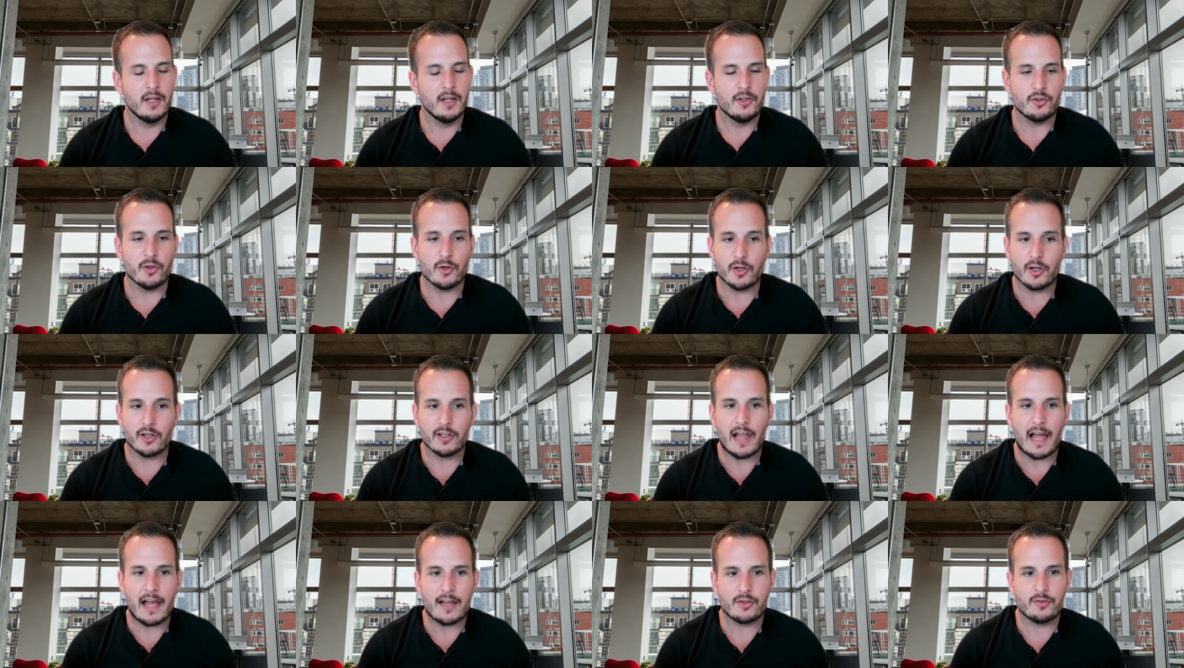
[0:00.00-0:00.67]
So in
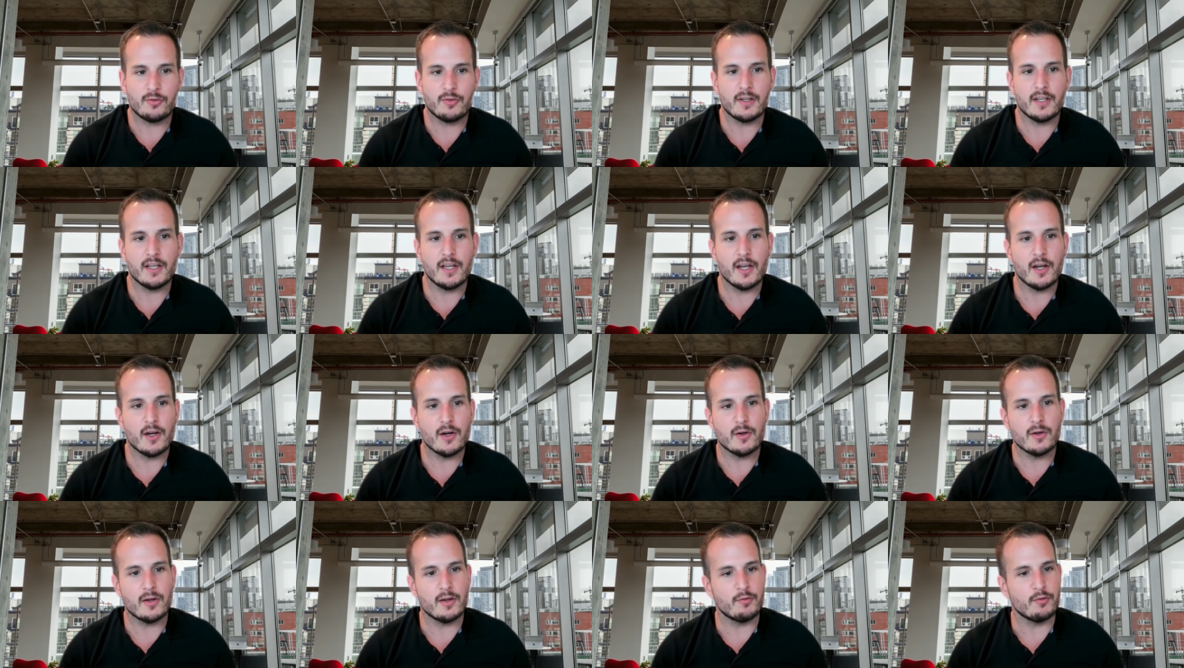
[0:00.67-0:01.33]
our last
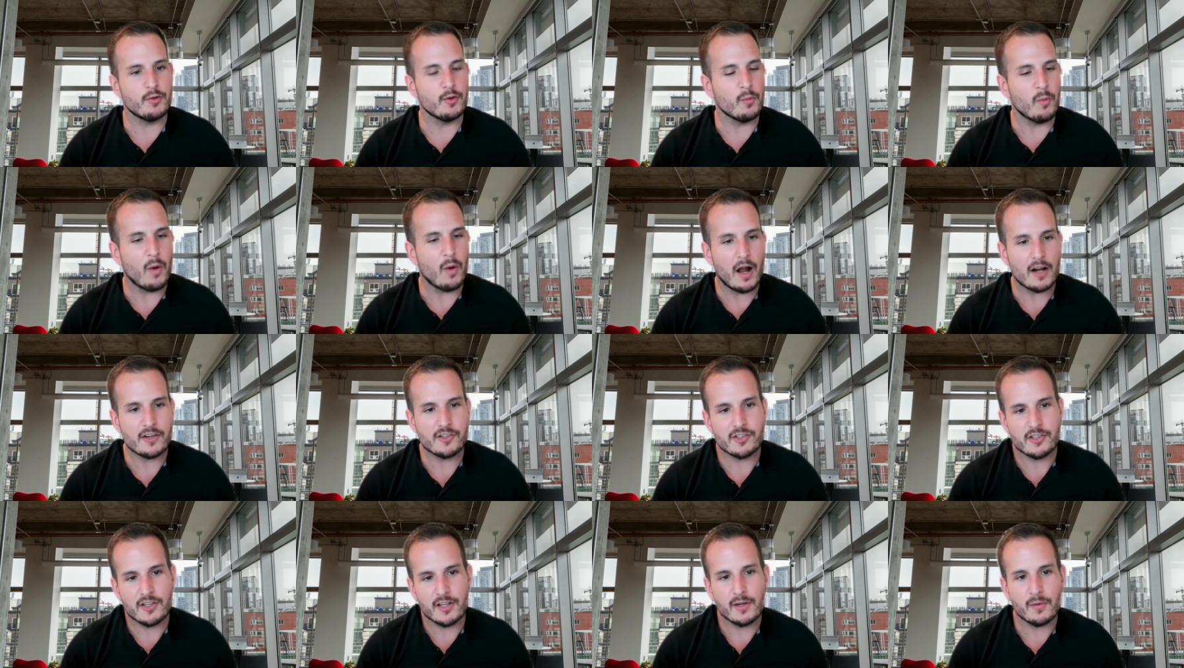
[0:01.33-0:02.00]
video, if you
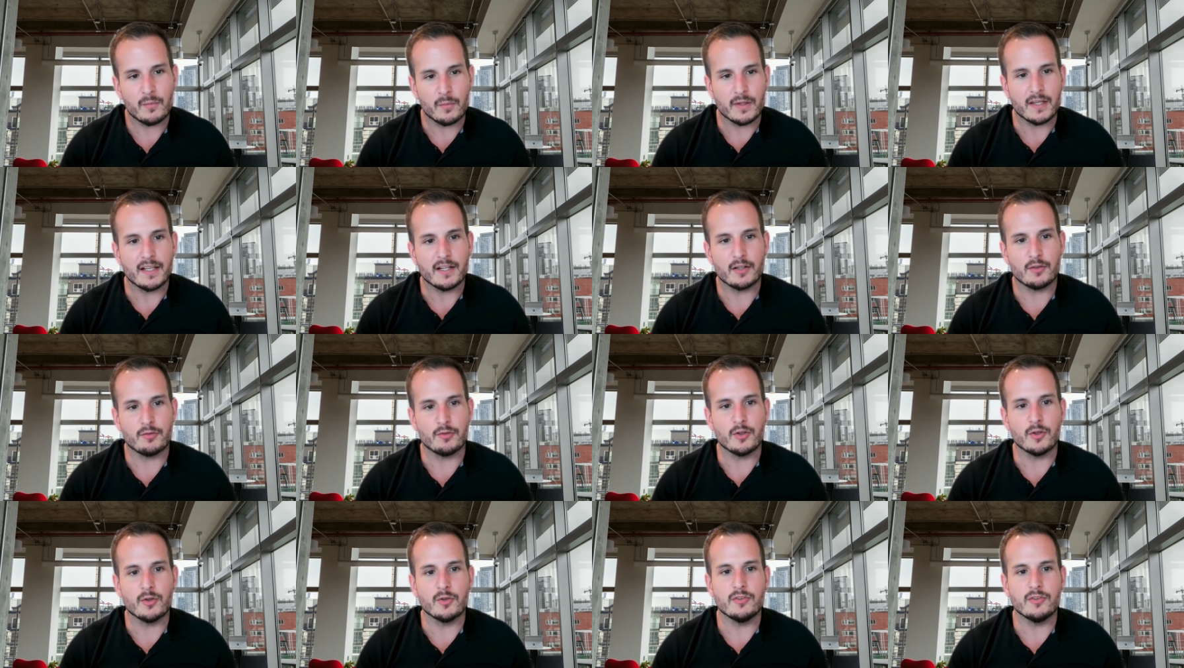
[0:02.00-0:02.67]
watched it, we
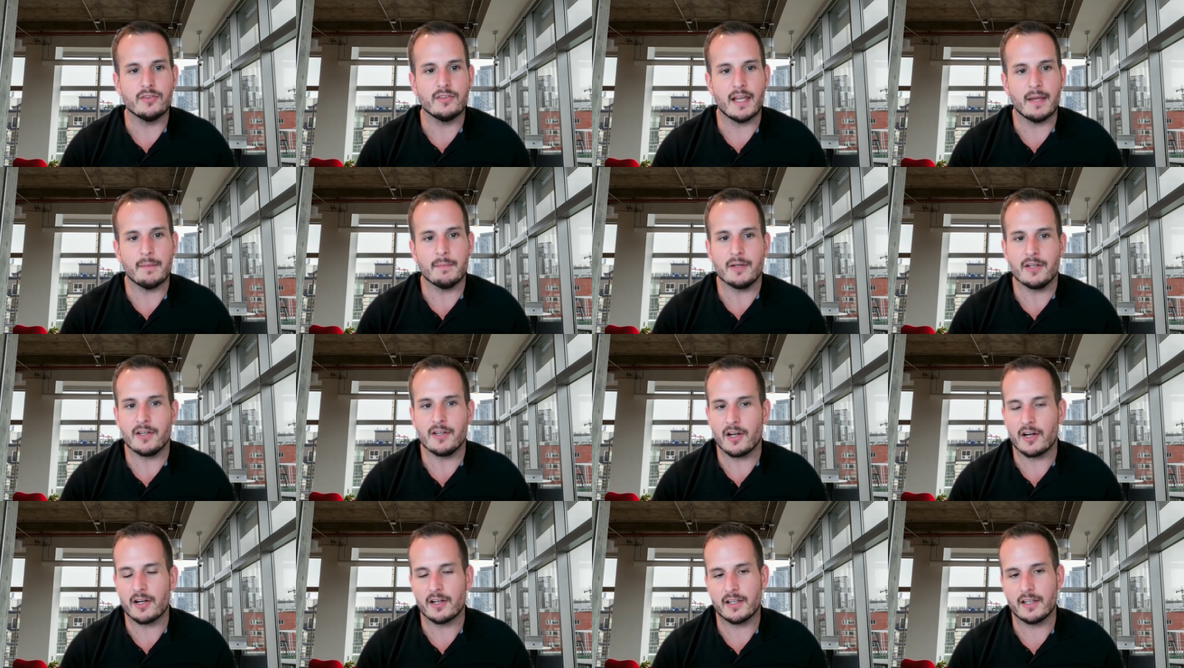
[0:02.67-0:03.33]
interviewed Damon
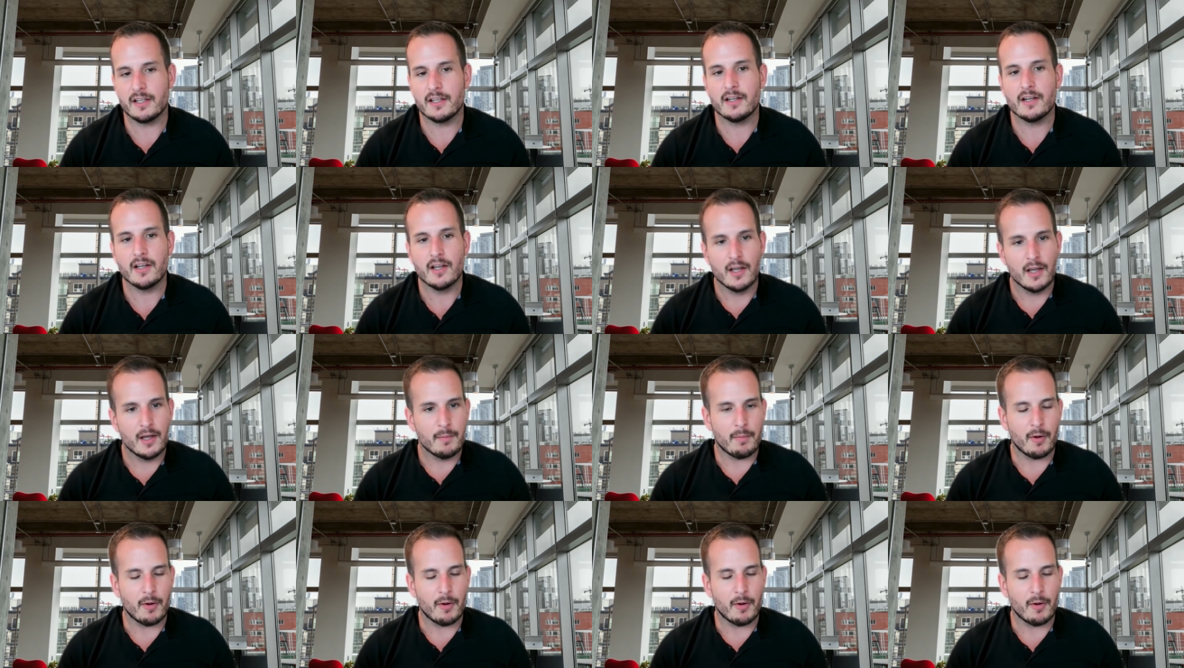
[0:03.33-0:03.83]
Duncan,